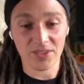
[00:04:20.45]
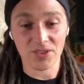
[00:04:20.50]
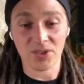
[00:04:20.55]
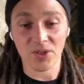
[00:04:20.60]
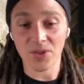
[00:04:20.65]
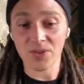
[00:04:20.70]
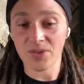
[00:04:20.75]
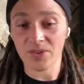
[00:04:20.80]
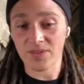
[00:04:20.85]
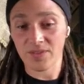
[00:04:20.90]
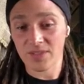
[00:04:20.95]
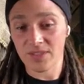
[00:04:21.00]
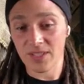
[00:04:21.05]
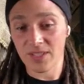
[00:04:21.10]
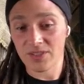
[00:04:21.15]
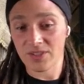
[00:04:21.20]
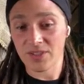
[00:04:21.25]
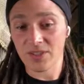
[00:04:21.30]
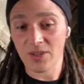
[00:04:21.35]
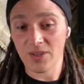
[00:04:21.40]
Joseph's
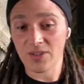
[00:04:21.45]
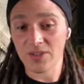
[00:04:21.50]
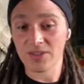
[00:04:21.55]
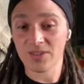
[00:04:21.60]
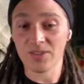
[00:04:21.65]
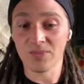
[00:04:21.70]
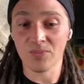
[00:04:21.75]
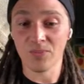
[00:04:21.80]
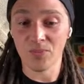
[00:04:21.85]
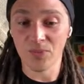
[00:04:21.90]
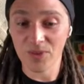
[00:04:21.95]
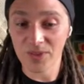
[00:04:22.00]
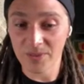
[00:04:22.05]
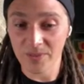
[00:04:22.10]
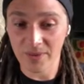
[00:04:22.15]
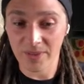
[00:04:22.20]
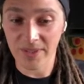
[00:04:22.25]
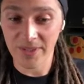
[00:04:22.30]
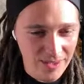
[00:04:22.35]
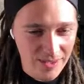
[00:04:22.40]
Nudgee College in
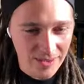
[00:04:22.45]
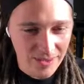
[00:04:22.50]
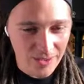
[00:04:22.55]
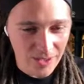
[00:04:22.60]
Brisbane.